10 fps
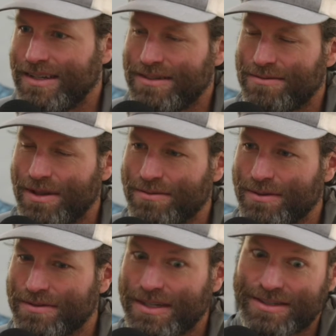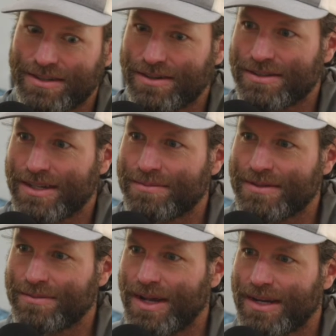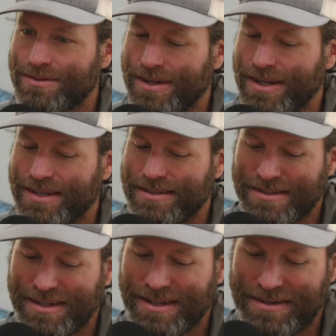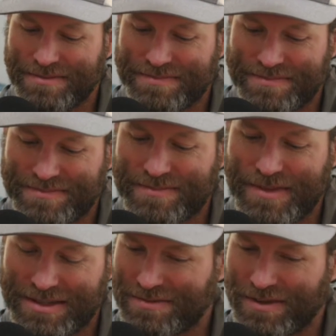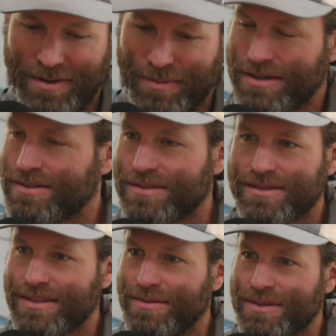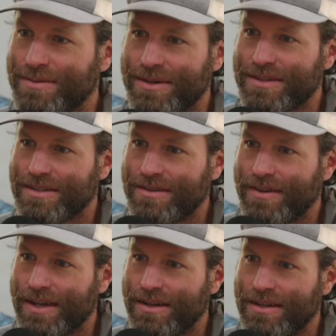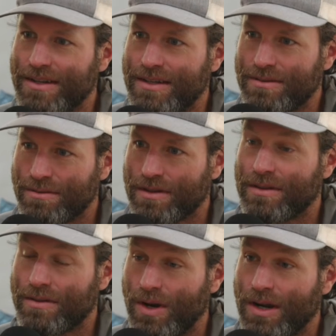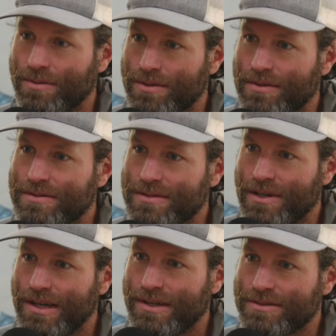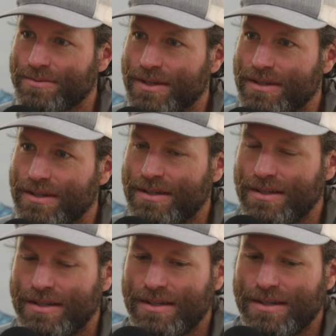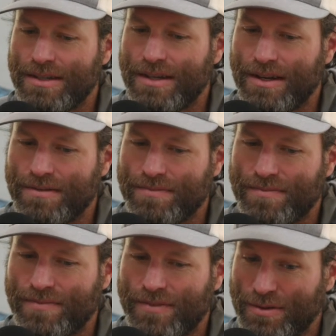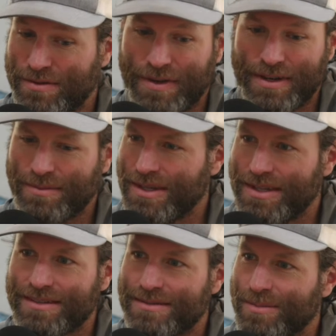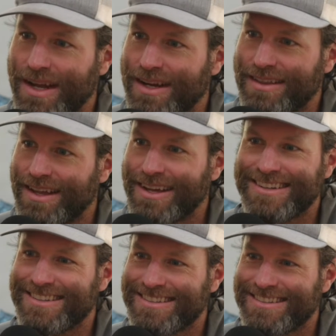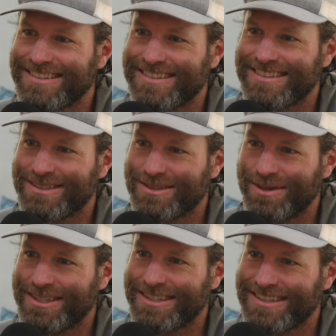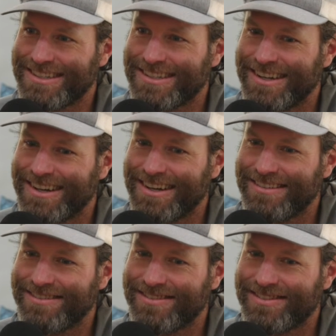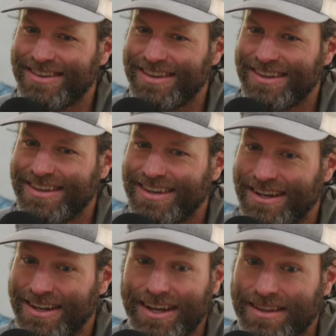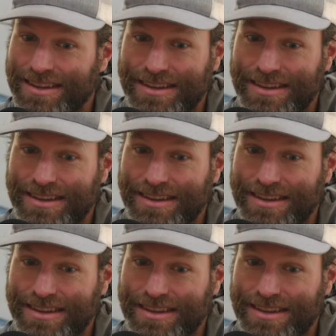one of the wolves like stutter stepped and backed away. And that's very much the same experience that I've had with the wild wolves on Ellesmere. So it's fun to be back in that situation. And yeah,